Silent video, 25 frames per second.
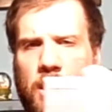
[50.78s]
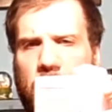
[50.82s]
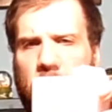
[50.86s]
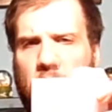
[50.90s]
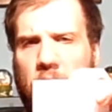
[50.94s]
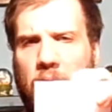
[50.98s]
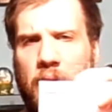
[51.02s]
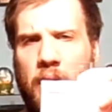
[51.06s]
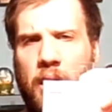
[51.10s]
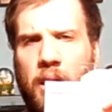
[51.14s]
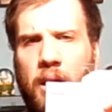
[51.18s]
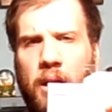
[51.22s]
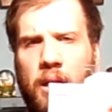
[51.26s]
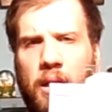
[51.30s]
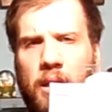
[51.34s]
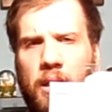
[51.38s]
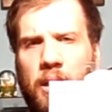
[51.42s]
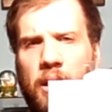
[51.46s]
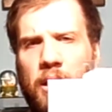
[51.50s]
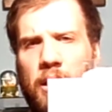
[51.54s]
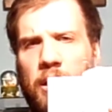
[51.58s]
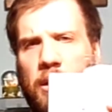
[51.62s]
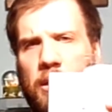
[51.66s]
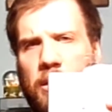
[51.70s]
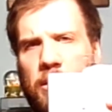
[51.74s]
And
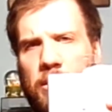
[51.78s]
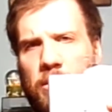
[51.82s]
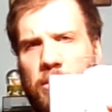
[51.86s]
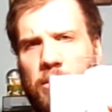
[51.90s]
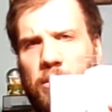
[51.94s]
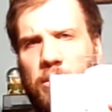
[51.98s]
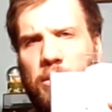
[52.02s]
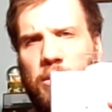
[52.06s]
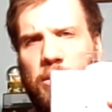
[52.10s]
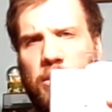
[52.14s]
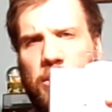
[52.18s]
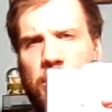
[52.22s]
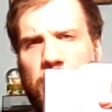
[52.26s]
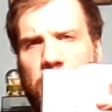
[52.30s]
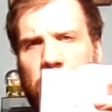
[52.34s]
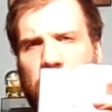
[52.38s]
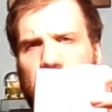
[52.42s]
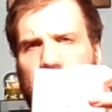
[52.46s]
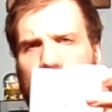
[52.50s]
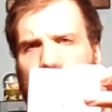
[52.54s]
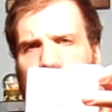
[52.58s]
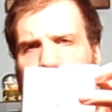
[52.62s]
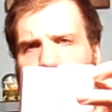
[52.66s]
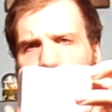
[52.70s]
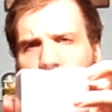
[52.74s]
these are
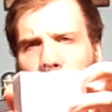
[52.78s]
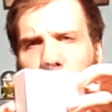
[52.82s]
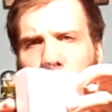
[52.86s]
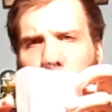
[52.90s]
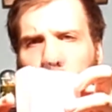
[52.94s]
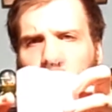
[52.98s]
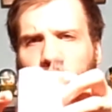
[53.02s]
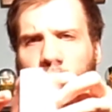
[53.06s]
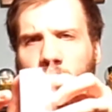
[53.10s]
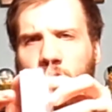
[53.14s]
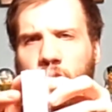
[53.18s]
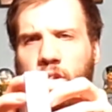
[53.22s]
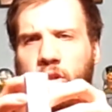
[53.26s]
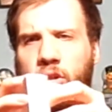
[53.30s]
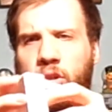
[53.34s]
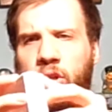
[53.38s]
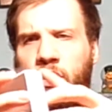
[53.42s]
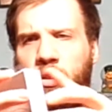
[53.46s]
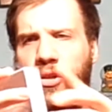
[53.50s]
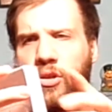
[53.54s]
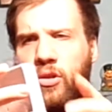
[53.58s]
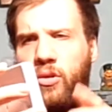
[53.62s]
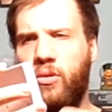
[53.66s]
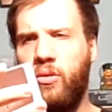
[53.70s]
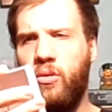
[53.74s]
your
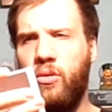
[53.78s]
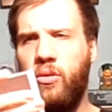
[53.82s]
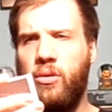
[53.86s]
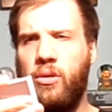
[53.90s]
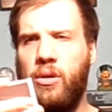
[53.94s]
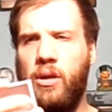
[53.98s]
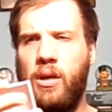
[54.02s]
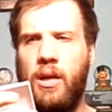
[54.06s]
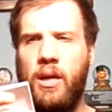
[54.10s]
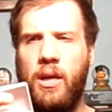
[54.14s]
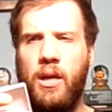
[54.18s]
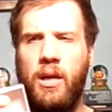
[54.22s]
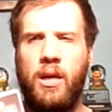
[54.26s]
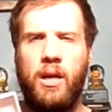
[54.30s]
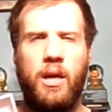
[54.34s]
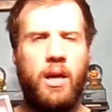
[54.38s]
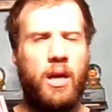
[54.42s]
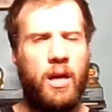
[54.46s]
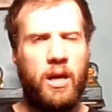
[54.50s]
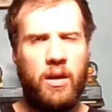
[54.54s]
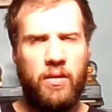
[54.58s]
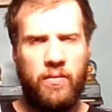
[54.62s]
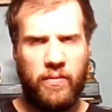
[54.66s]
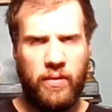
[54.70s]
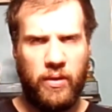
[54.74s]
traditional
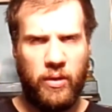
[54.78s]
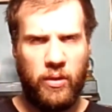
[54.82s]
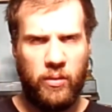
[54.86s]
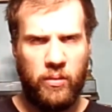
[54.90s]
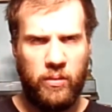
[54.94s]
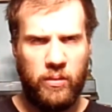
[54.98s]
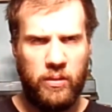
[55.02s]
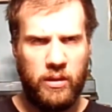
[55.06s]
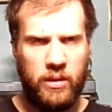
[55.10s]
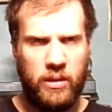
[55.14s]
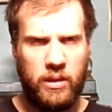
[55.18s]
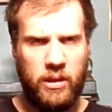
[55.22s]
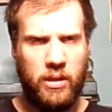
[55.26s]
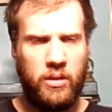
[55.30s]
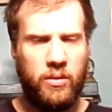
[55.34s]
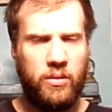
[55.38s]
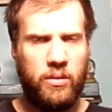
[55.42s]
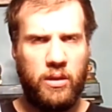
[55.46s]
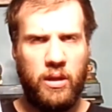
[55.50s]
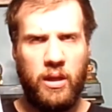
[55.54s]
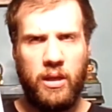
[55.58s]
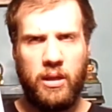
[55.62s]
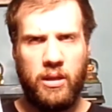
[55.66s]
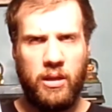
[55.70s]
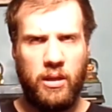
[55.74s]
headphones. These are
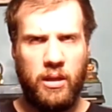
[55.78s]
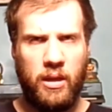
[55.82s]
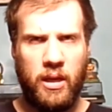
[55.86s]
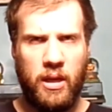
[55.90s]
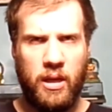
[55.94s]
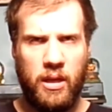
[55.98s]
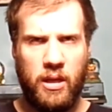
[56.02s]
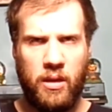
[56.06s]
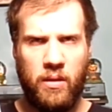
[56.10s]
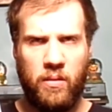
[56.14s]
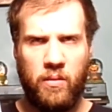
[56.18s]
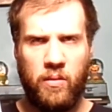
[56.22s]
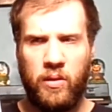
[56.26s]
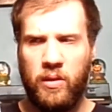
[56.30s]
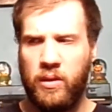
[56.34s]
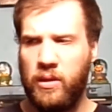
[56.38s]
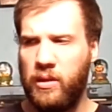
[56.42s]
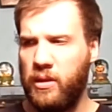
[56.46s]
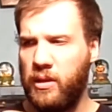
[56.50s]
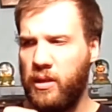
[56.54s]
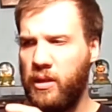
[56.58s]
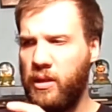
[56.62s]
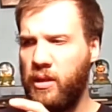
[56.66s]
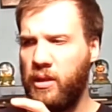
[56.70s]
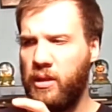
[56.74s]
not the lightning ones.
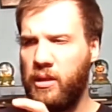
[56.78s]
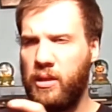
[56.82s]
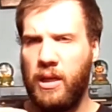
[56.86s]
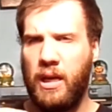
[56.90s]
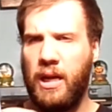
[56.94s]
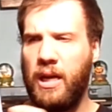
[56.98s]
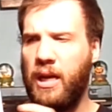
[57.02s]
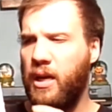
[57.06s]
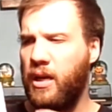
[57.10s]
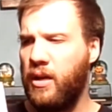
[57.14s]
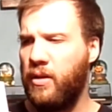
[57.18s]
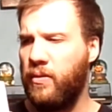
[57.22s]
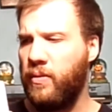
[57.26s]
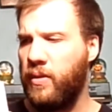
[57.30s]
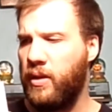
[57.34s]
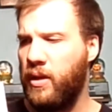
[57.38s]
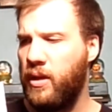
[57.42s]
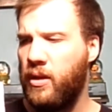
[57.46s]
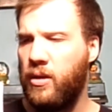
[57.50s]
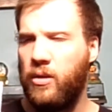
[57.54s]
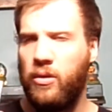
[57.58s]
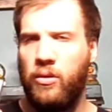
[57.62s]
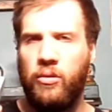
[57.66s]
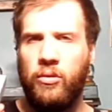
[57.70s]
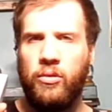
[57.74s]
These have the
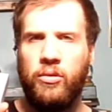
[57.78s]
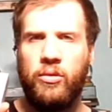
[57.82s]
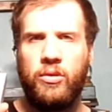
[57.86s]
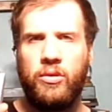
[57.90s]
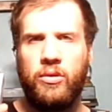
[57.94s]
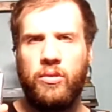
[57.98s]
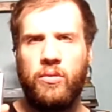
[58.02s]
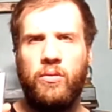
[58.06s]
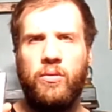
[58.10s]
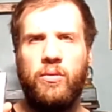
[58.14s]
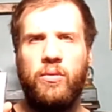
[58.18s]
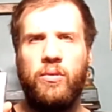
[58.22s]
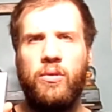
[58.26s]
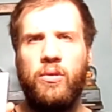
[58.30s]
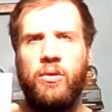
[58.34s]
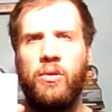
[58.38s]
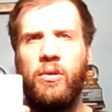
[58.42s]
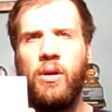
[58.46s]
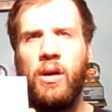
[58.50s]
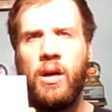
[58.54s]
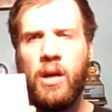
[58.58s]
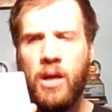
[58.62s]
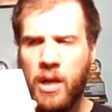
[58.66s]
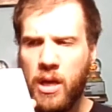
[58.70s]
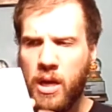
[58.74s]
old school
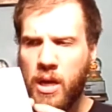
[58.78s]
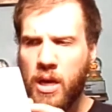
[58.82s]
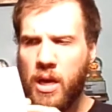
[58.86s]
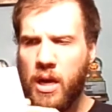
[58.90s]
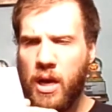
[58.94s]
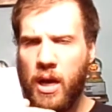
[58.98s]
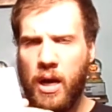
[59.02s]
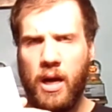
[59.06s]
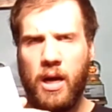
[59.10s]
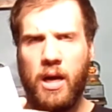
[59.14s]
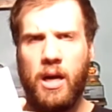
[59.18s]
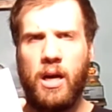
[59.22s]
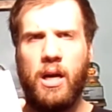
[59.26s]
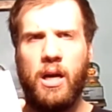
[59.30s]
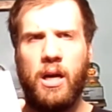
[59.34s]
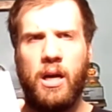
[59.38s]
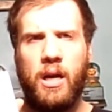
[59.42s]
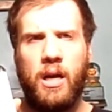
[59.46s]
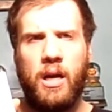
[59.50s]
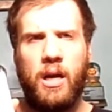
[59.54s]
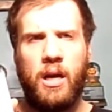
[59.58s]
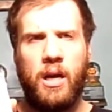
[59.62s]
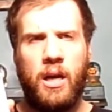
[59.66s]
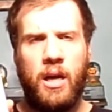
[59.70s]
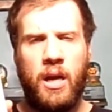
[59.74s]
uh,
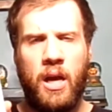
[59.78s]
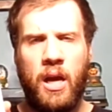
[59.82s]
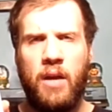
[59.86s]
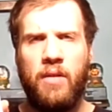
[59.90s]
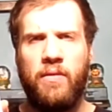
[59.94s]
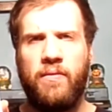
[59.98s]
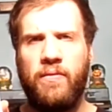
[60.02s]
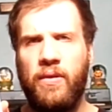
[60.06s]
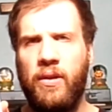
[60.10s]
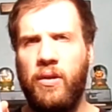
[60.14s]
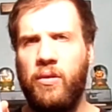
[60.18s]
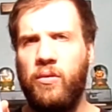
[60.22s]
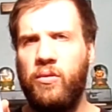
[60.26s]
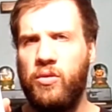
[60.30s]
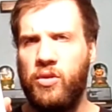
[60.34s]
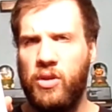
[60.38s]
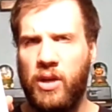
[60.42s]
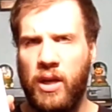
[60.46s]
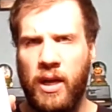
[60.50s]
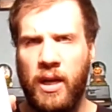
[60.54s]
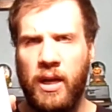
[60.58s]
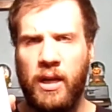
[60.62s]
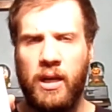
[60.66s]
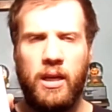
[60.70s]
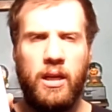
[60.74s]
headphone
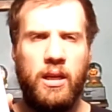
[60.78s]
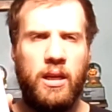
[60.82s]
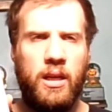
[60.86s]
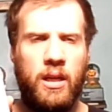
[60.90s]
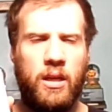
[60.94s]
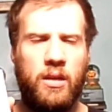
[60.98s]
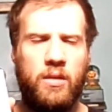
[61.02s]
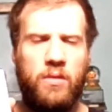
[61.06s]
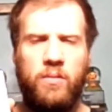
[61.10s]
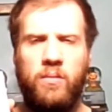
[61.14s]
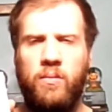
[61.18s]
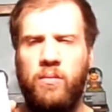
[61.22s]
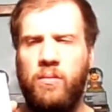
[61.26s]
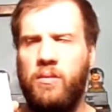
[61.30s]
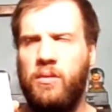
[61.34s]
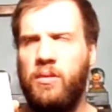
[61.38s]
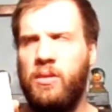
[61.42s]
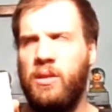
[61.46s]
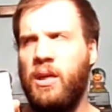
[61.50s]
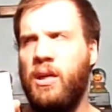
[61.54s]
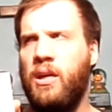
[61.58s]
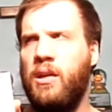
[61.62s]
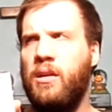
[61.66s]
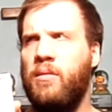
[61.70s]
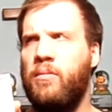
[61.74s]
jack, and that's
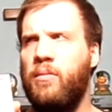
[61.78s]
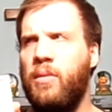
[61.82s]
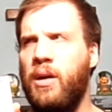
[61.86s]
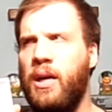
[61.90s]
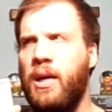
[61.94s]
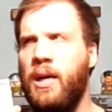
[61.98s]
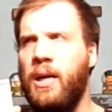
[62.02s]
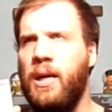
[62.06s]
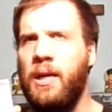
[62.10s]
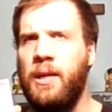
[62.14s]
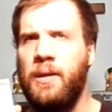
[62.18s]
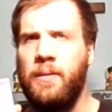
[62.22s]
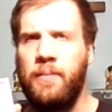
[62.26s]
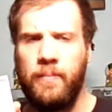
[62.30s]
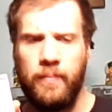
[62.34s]
something my